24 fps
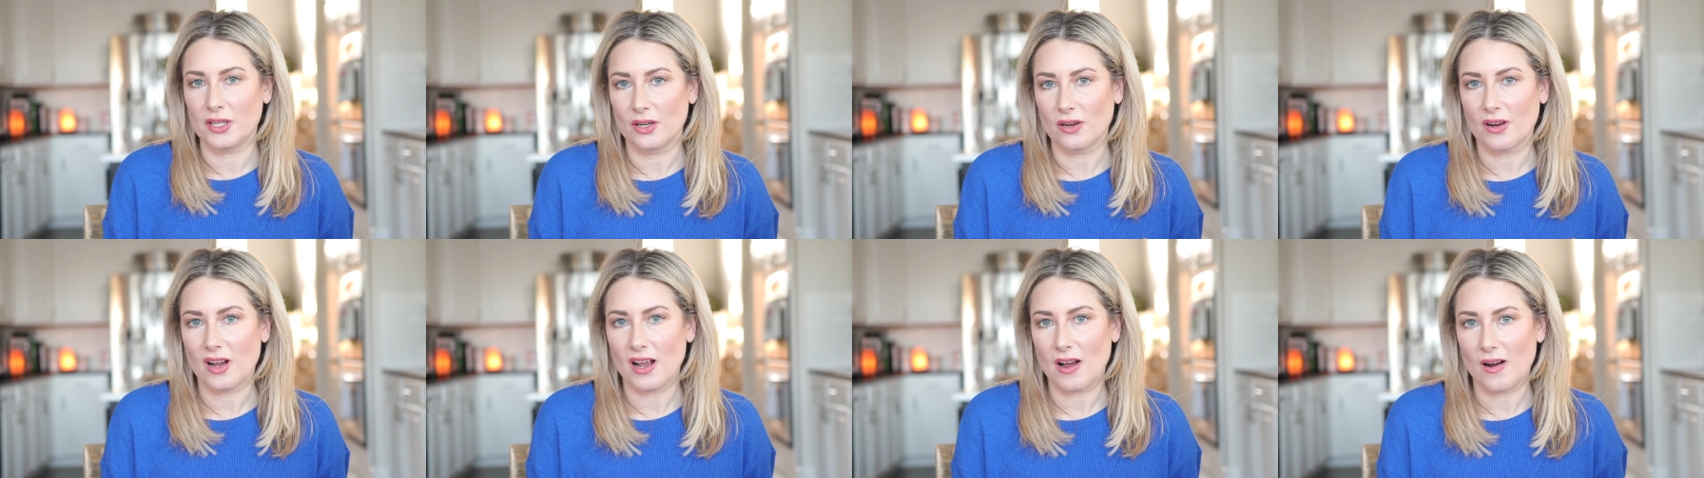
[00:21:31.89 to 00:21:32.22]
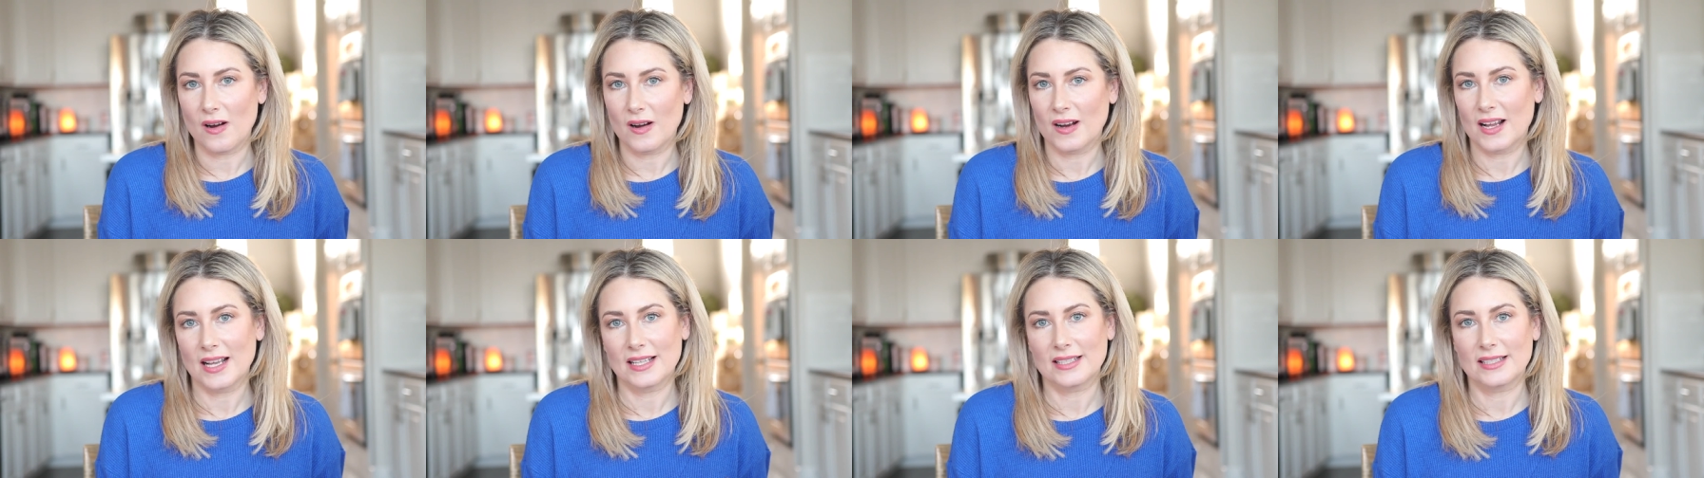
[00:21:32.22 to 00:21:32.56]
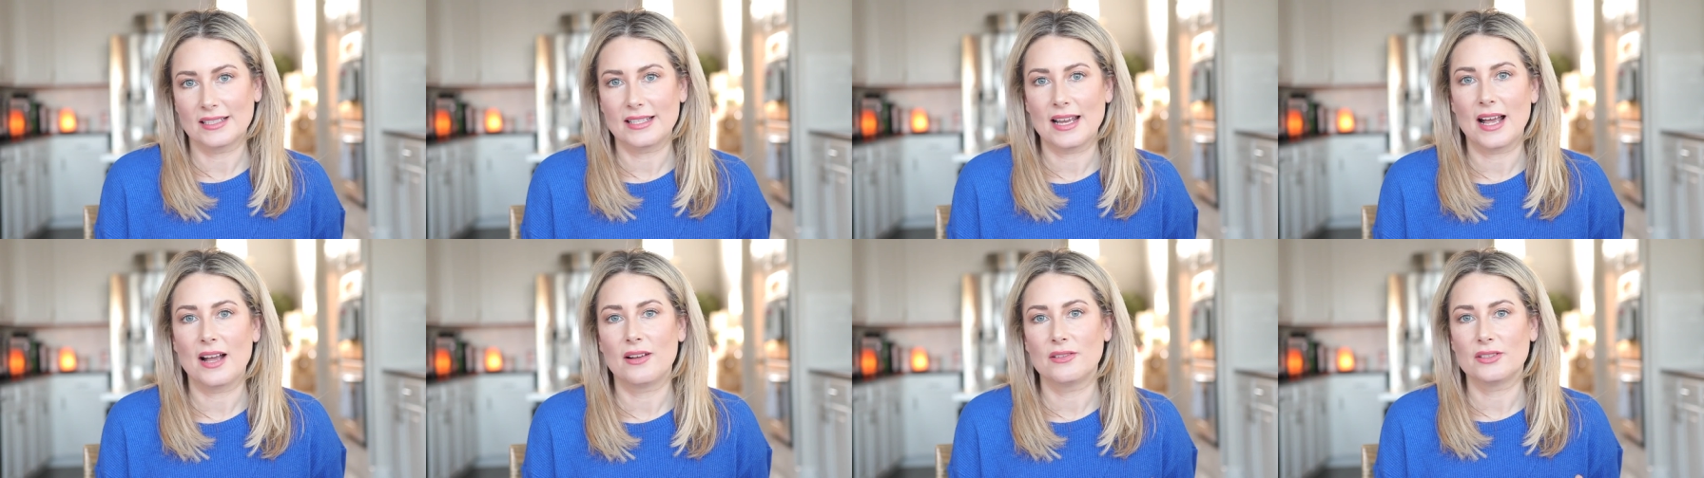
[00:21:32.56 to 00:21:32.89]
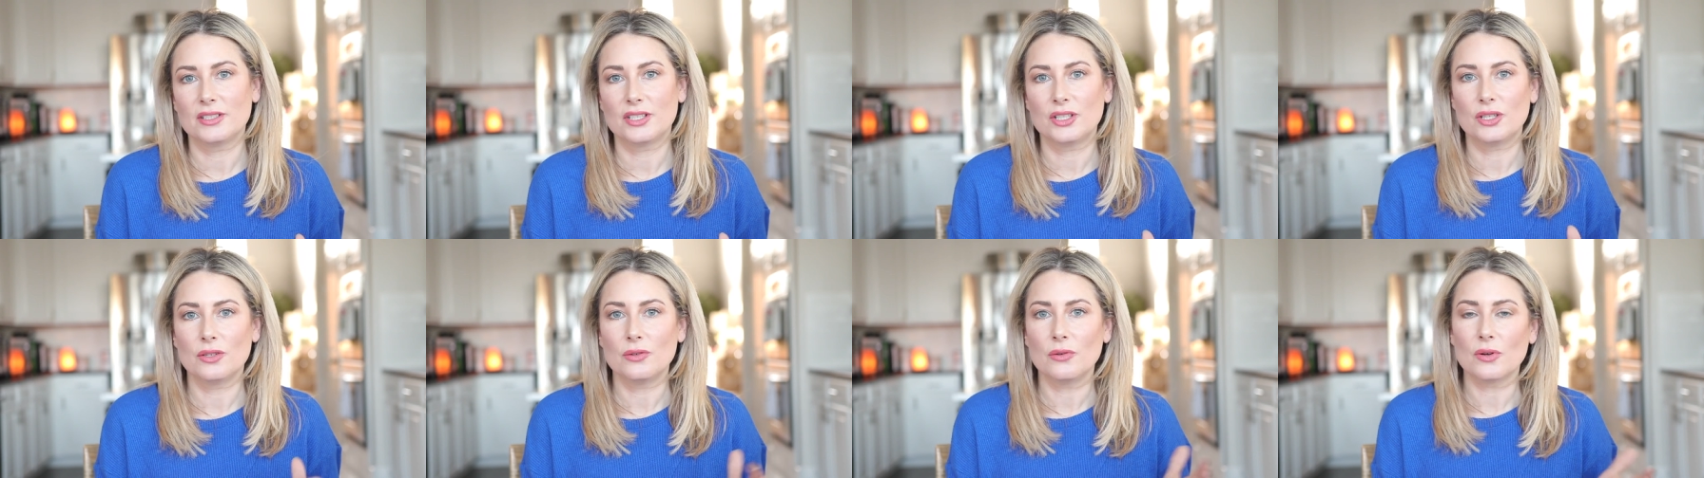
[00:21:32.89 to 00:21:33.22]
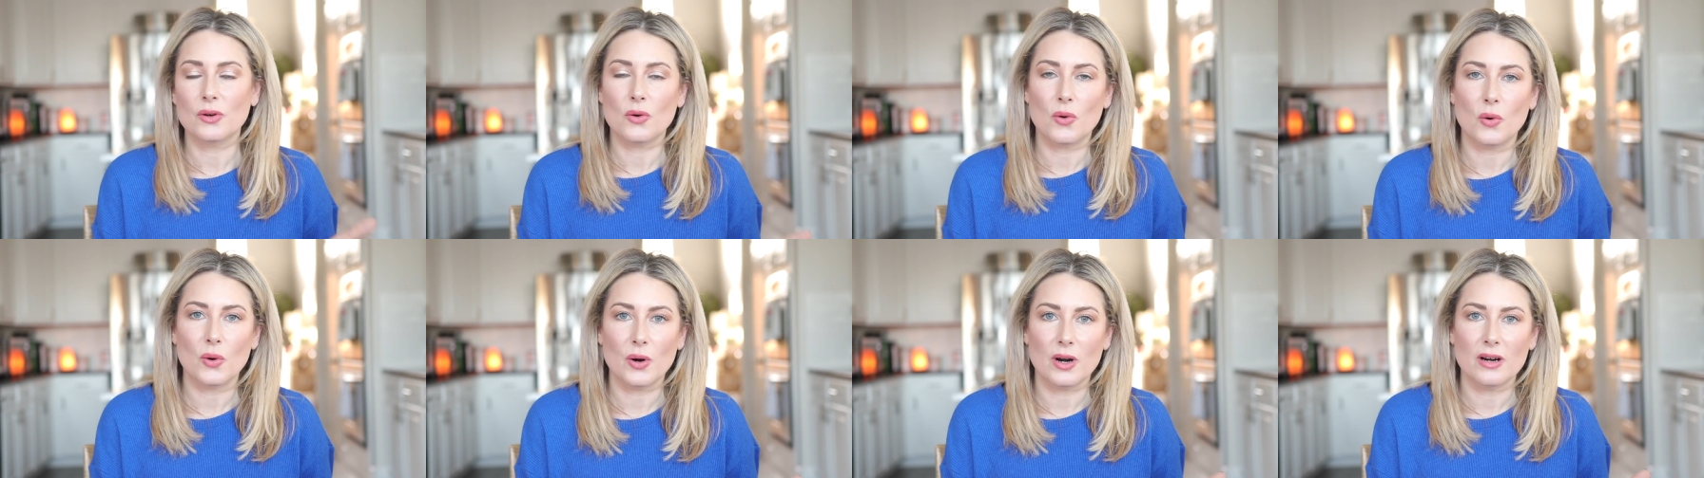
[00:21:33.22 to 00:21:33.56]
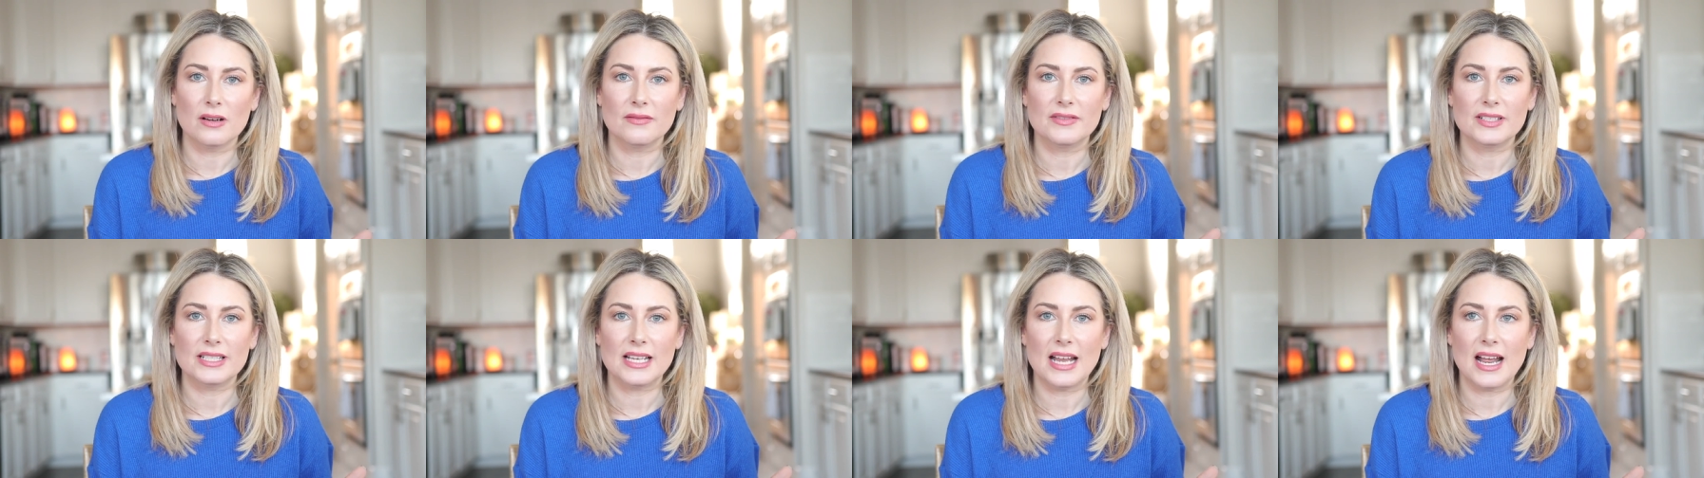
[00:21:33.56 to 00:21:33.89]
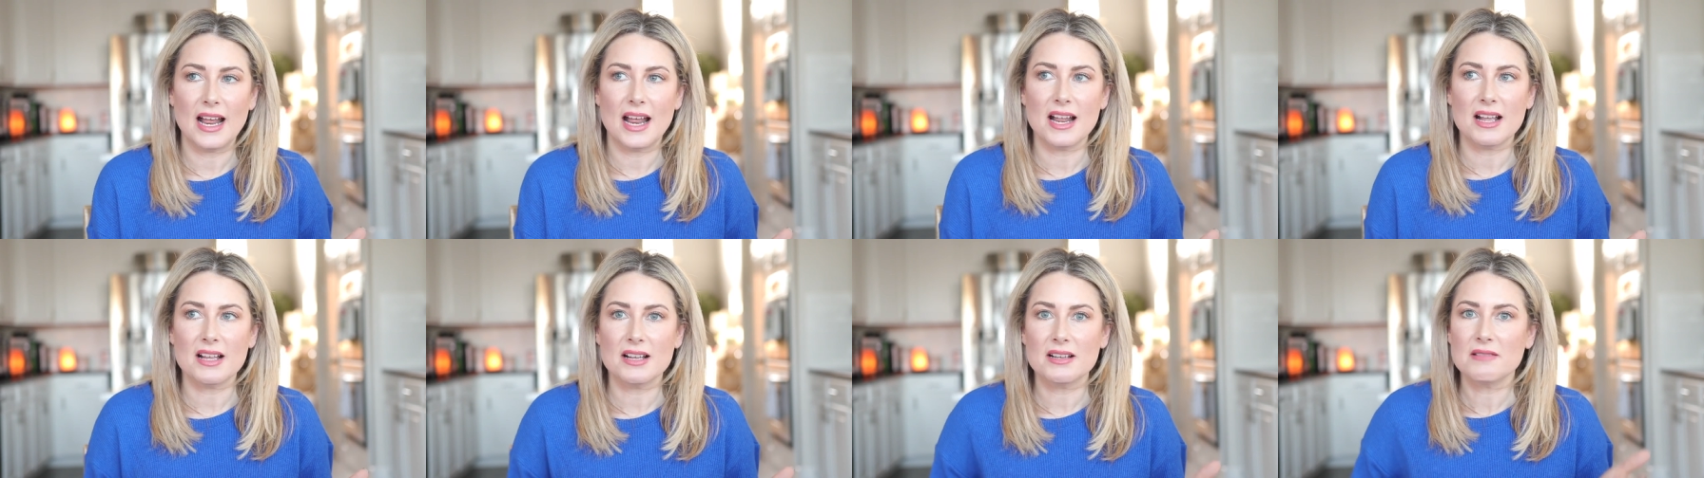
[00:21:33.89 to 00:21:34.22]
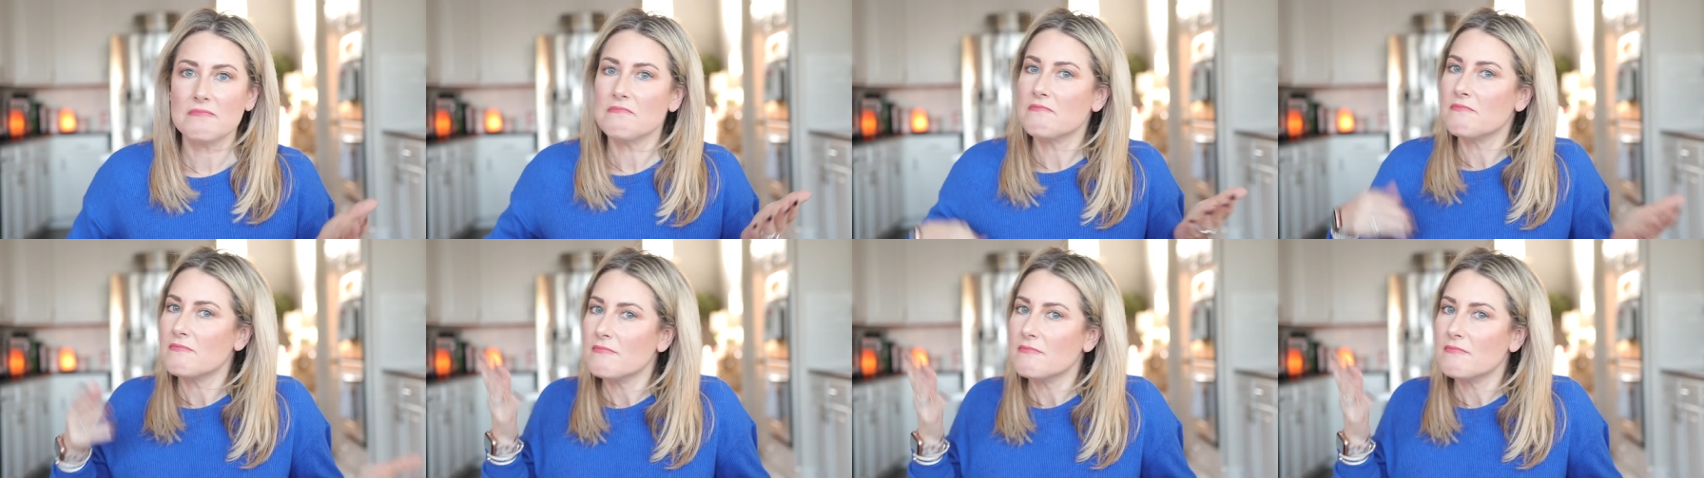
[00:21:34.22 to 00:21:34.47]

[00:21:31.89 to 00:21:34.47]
your car gets down to a quarter of a tank?